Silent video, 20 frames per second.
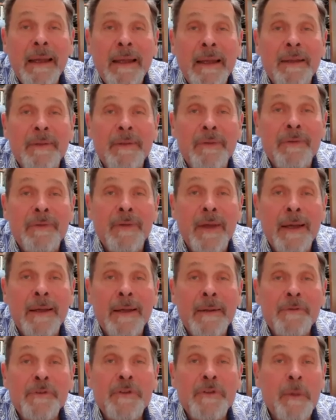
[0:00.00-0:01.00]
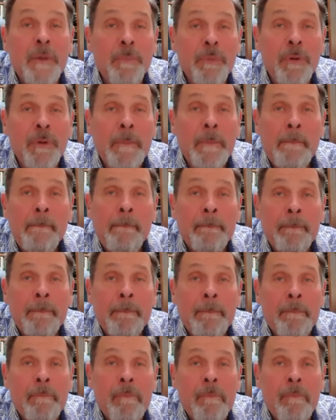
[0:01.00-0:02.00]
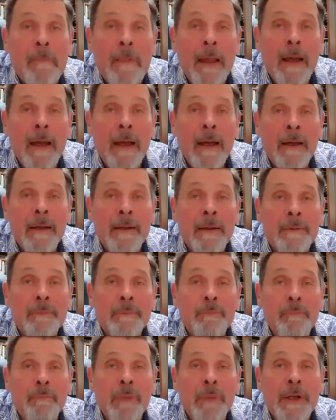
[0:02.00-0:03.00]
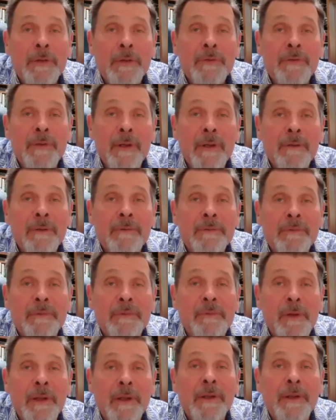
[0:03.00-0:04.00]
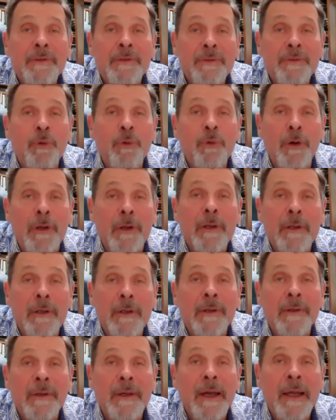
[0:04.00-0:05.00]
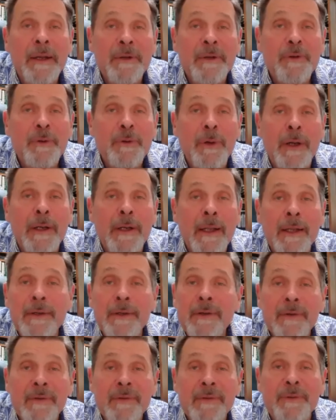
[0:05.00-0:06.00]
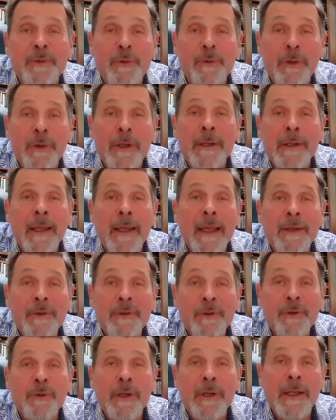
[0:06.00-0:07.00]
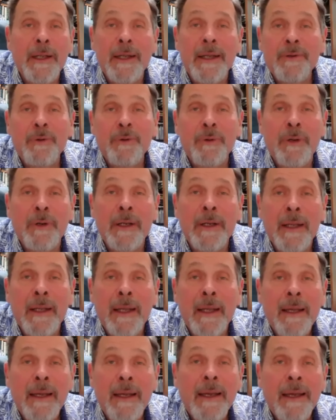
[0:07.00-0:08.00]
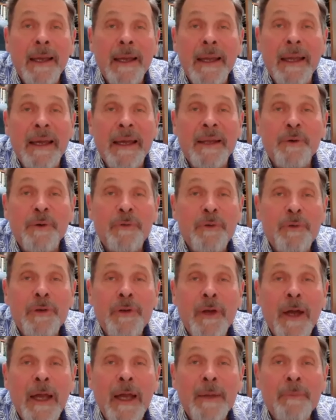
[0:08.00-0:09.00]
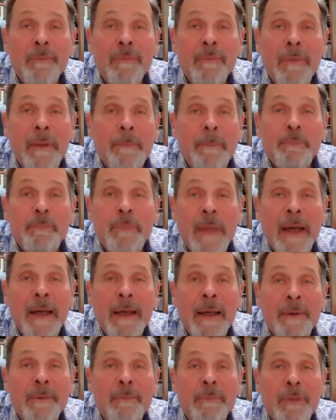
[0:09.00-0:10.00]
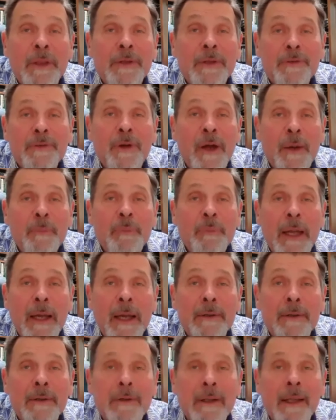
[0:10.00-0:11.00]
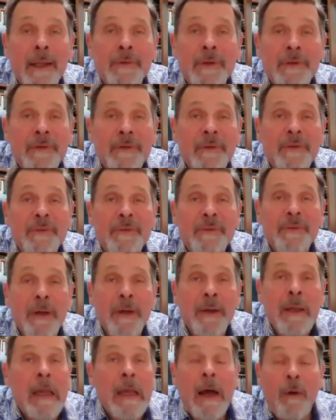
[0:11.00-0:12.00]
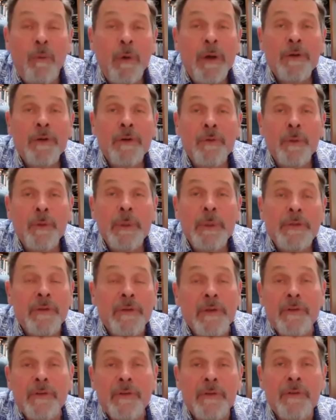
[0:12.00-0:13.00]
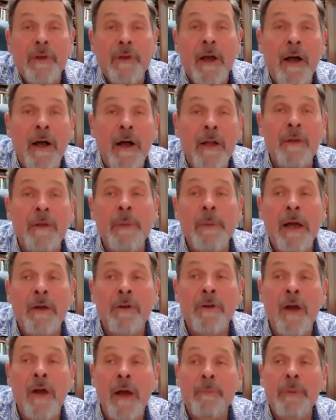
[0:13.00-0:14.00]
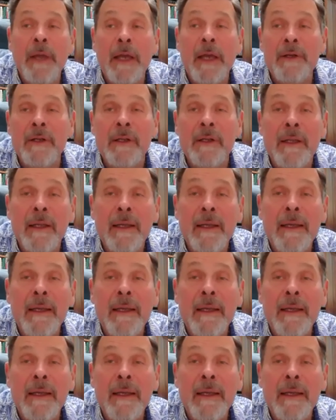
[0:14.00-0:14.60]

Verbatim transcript: it's simple, but it's still it's work. You, you got to do it, and you just do it and do it and do it, and over time uh, things compound. And this is a, a, wonderful business that's all about compounding.